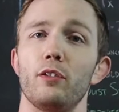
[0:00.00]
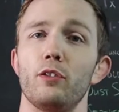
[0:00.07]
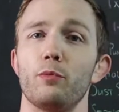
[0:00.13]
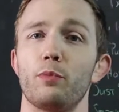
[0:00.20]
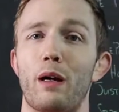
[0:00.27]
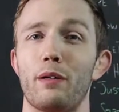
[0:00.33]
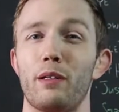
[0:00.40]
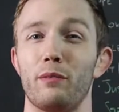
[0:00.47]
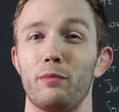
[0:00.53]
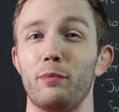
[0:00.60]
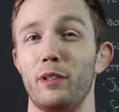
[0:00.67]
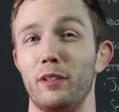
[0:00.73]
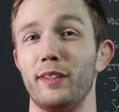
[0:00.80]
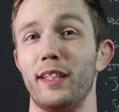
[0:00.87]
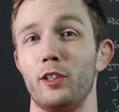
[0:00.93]

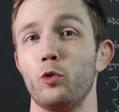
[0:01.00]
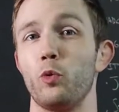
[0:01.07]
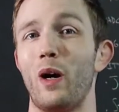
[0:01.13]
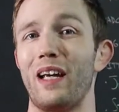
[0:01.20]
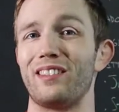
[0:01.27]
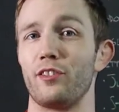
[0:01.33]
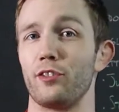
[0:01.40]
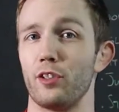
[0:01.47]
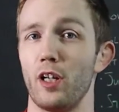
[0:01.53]
it'll take twice as